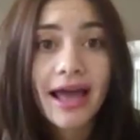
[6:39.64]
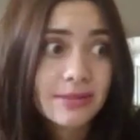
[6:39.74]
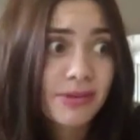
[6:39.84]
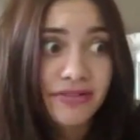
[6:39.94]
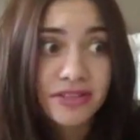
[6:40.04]
Okay,
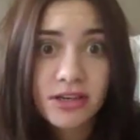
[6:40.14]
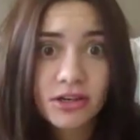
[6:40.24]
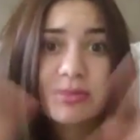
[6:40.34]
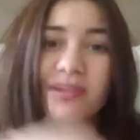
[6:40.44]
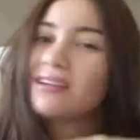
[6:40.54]
SPF is
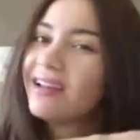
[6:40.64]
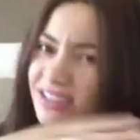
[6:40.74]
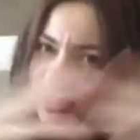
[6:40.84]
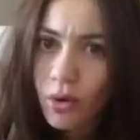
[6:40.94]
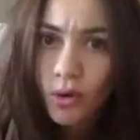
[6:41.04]
good, but
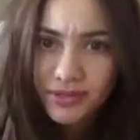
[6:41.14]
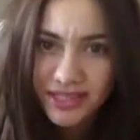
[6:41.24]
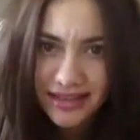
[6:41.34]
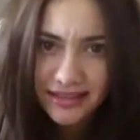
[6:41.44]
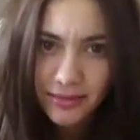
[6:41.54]
let's not
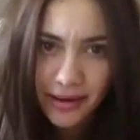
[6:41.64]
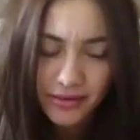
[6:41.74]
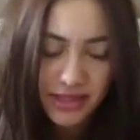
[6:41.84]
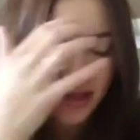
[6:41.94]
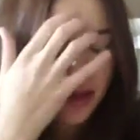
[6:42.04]
obsess
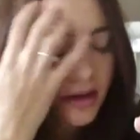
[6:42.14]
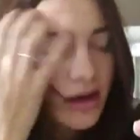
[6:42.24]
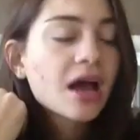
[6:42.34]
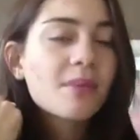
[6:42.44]
about it.